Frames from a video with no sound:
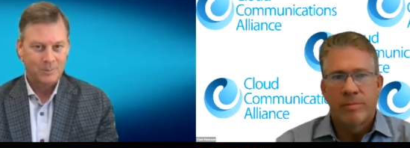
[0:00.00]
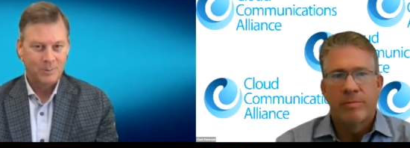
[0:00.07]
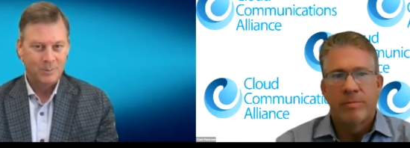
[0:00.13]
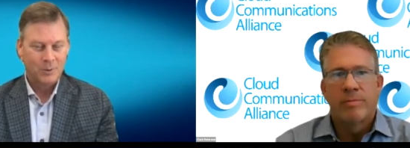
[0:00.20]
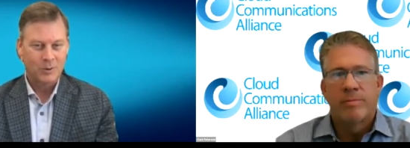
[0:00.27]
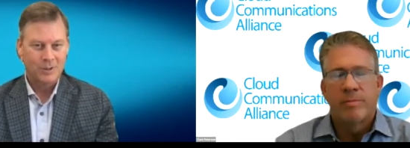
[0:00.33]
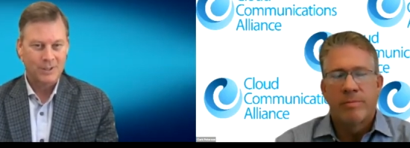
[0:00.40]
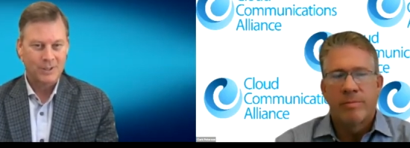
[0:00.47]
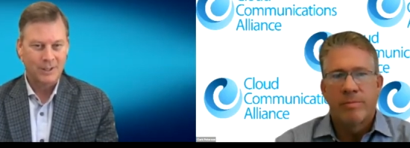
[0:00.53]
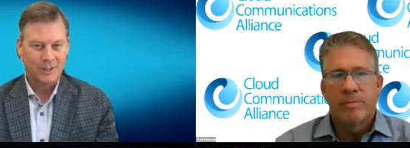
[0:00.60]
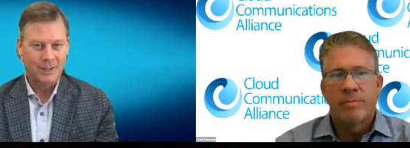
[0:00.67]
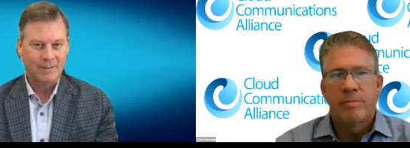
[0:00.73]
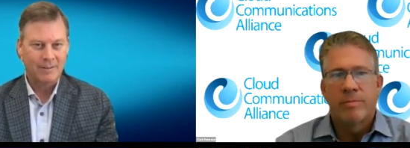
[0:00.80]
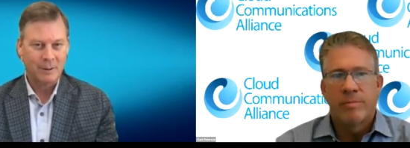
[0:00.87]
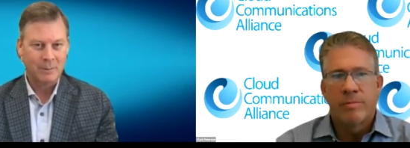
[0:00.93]
Speaker 1: so there is a
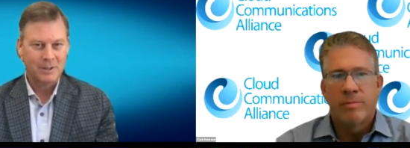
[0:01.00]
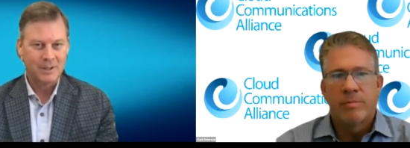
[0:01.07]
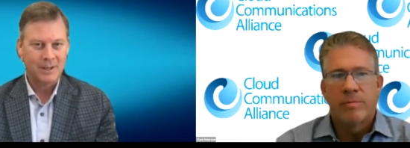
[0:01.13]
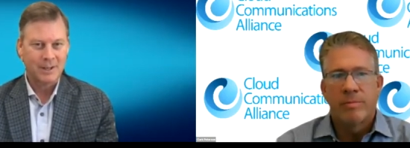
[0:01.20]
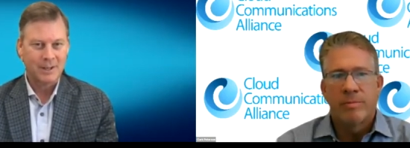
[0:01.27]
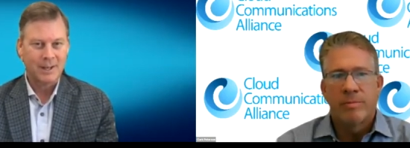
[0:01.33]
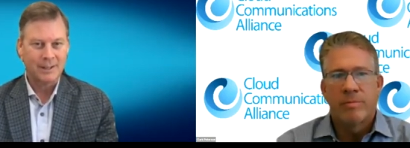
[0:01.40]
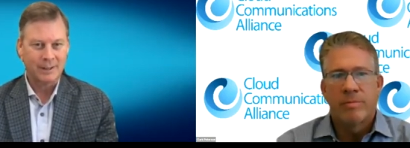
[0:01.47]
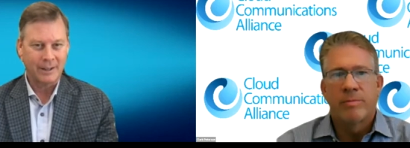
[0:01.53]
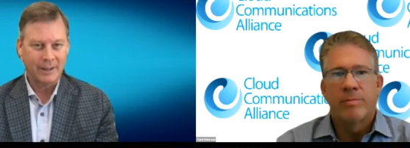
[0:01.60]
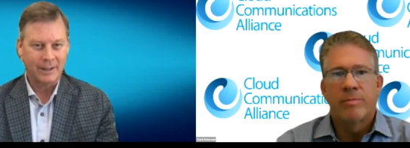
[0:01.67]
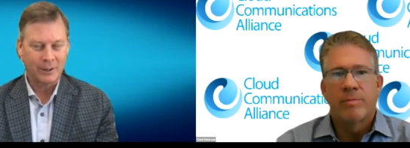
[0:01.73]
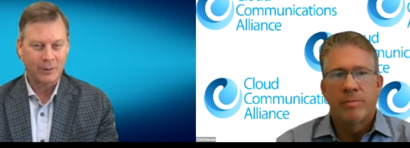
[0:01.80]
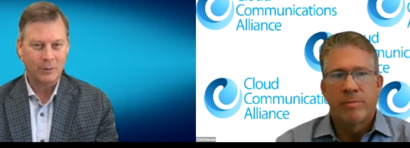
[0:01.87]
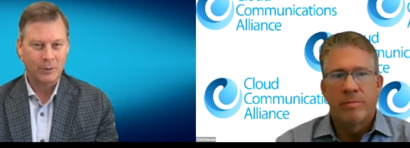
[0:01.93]
lot of upside, a
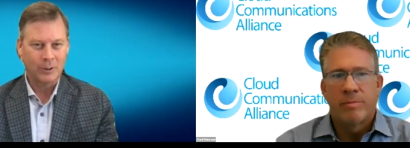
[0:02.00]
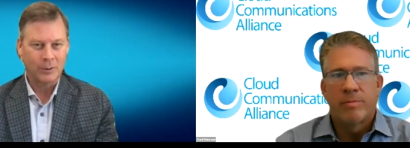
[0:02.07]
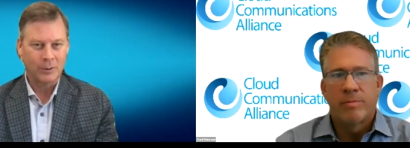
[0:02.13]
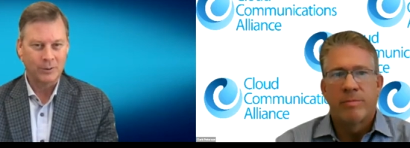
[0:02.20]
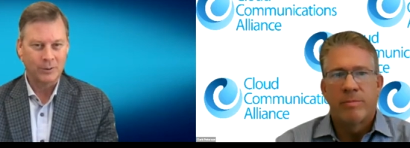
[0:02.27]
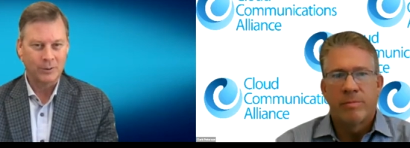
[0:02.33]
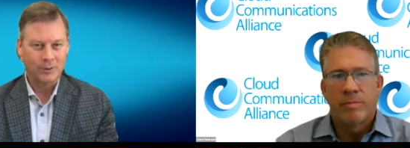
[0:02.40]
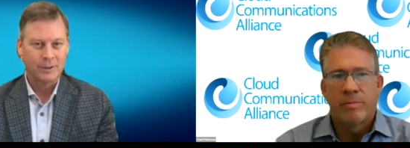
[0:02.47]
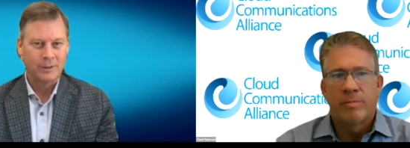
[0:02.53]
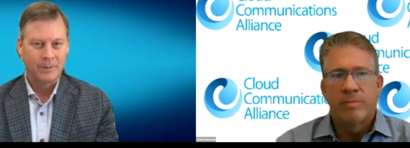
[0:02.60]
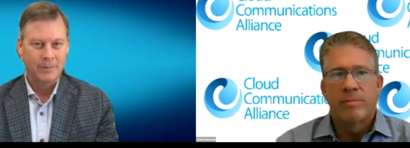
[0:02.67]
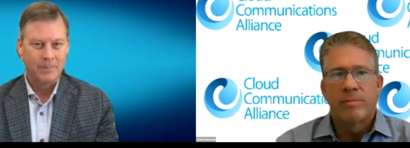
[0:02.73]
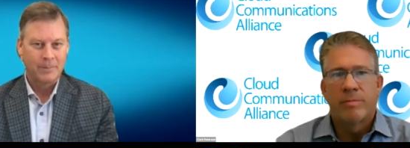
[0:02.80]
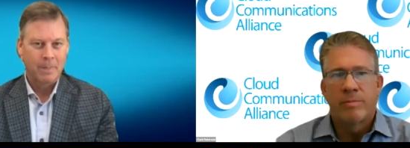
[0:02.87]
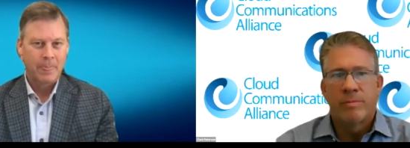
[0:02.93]
lot of growth,
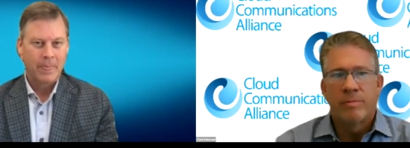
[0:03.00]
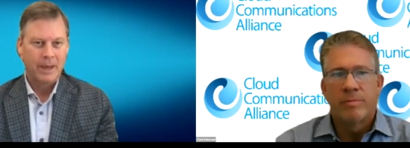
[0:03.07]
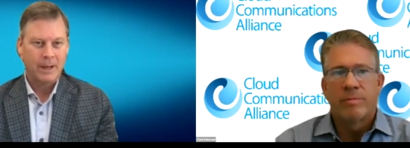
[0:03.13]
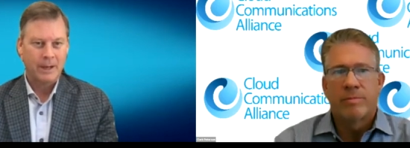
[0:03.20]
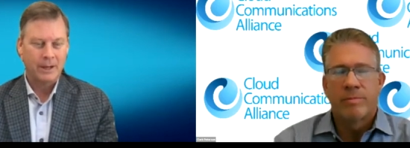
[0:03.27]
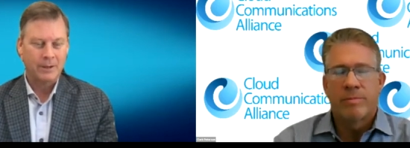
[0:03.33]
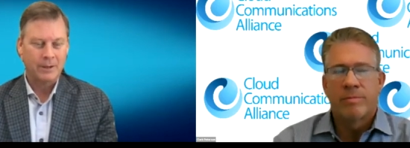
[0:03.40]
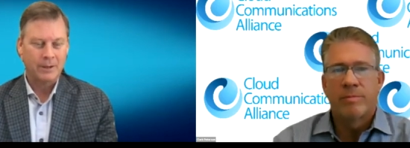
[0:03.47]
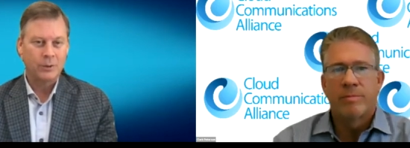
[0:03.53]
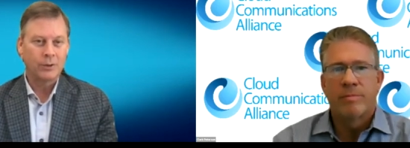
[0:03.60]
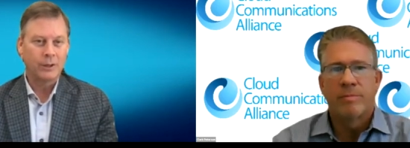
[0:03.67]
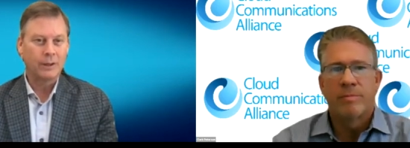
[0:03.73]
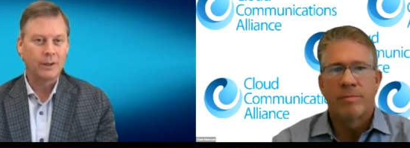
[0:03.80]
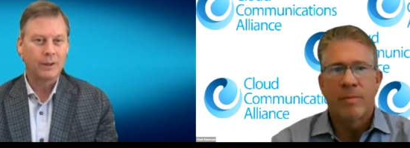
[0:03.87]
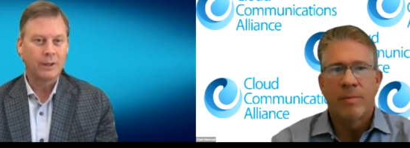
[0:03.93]
and I do
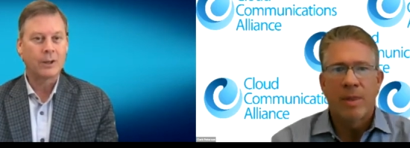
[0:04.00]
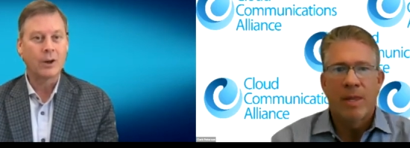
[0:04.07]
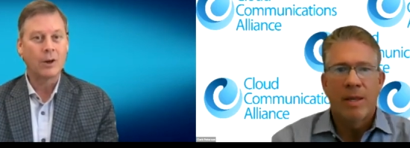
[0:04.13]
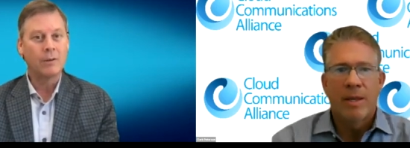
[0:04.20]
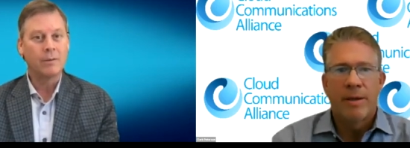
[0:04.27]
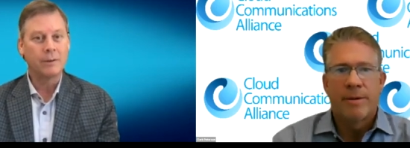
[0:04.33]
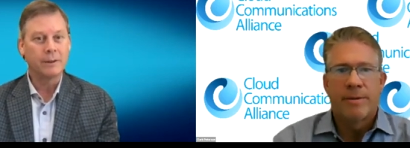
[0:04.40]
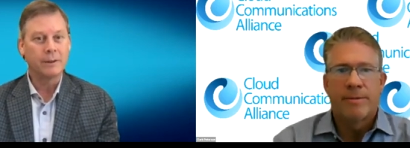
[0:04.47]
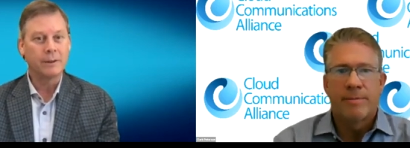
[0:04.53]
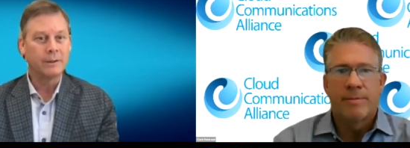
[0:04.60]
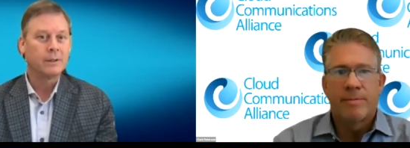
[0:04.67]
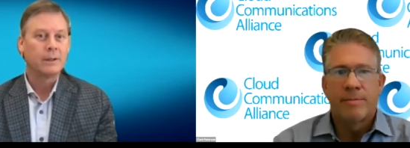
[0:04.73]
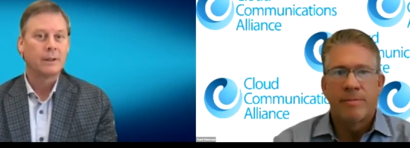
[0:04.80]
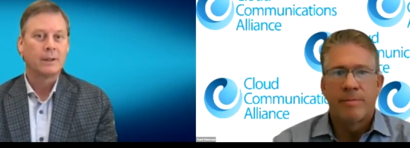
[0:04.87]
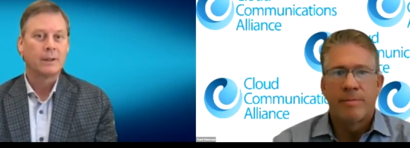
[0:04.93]
think that COVID
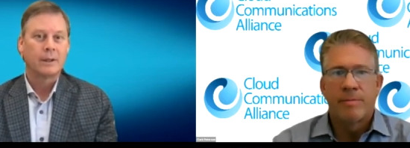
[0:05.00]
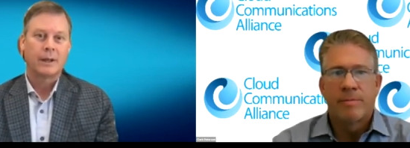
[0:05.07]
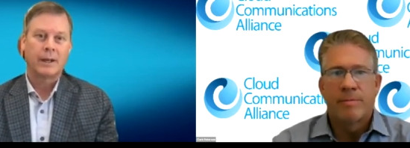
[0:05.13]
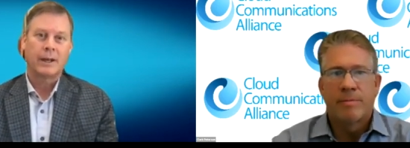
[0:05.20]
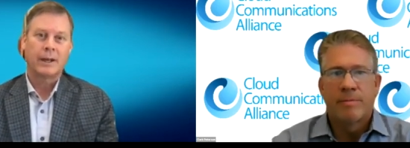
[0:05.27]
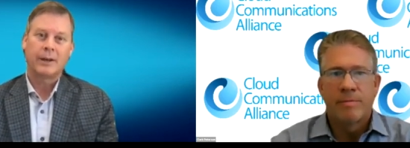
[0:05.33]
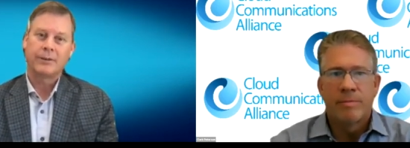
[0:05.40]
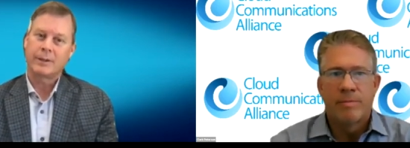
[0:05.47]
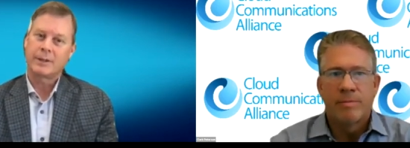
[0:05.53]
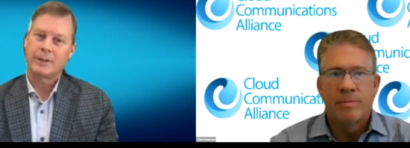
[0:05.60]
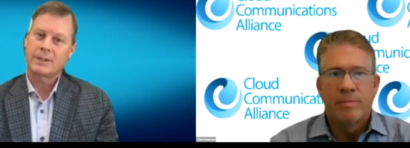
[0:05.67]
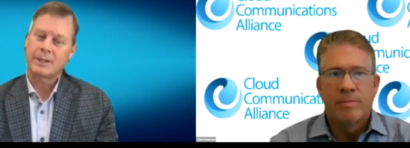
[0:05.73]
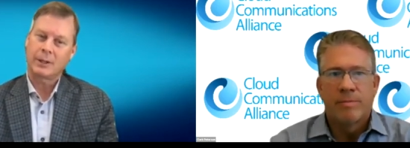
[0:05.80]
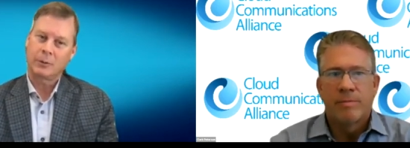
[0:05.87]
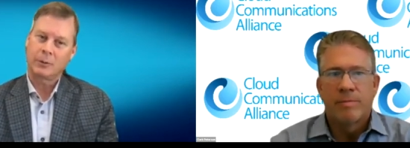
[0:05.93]
has
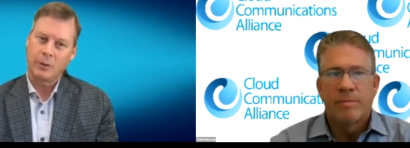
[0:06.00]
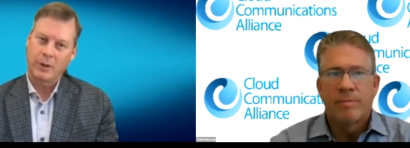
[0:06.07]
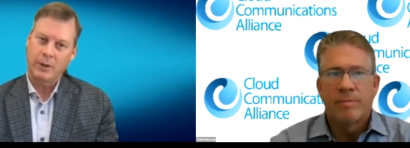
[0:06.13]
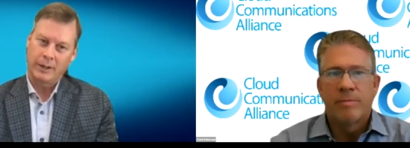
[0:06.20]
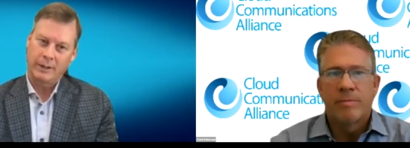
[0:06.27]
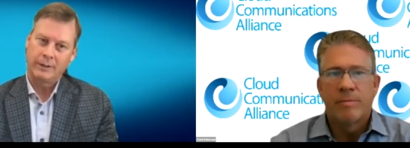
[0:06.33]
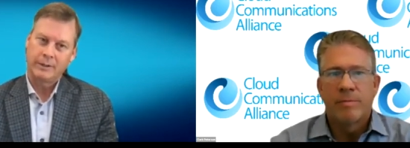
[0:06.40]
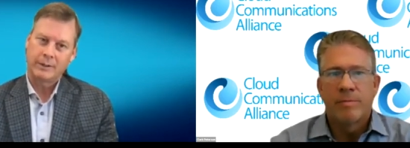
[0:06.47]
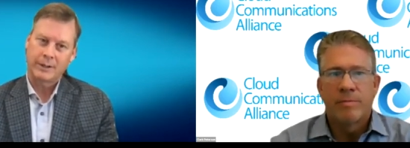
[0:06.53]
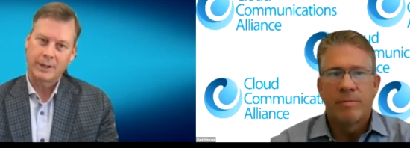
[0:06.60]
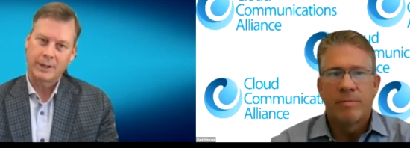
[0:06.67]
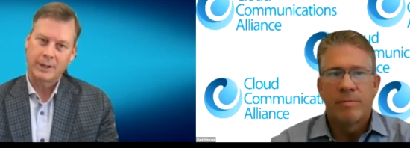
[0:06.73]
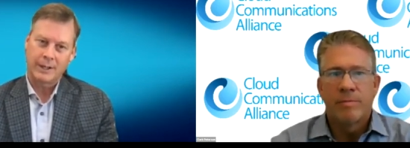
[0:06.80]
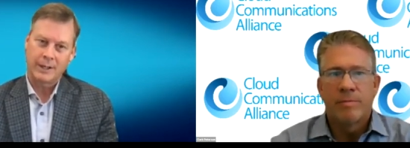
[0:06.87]
accelerated the